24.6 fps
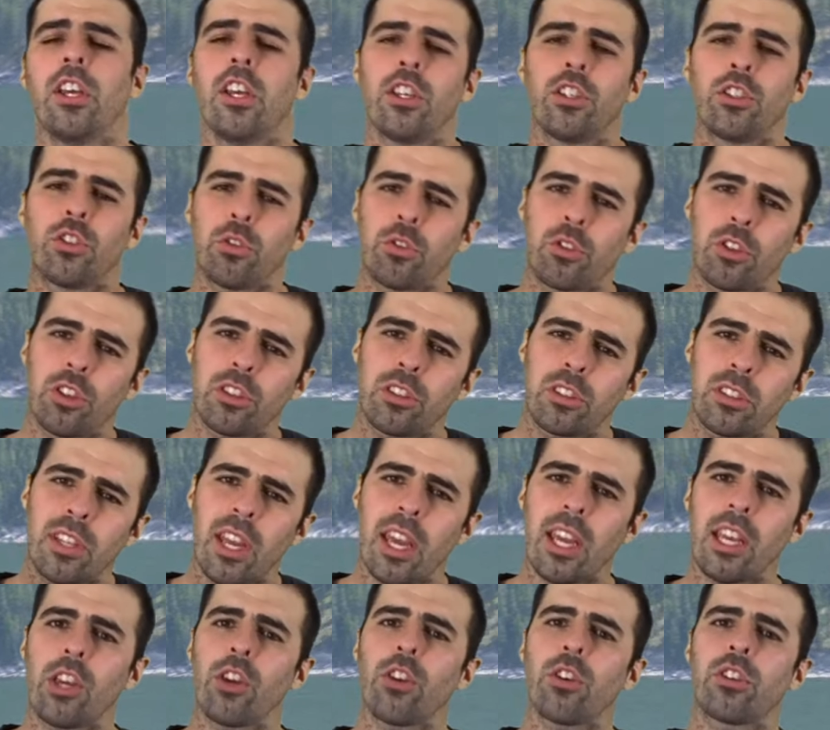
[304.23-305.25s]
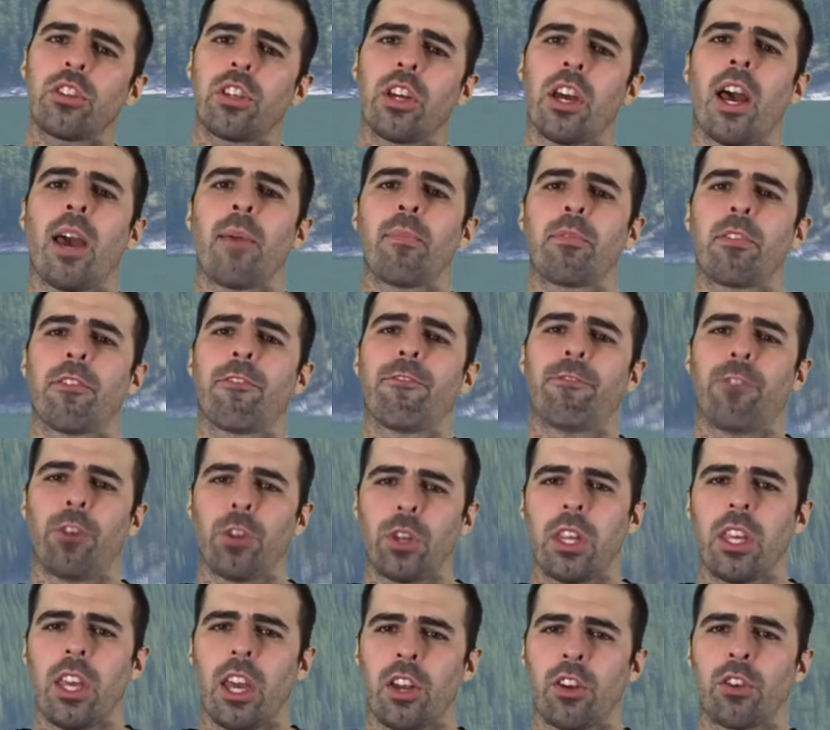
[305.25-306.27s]
so just take your time to
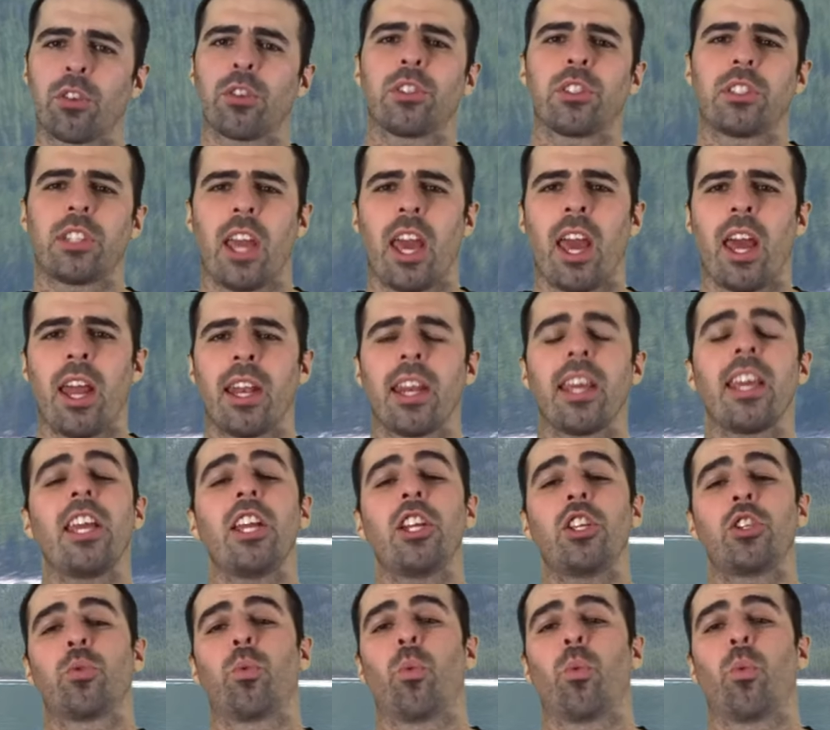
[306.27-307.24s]
fully understand each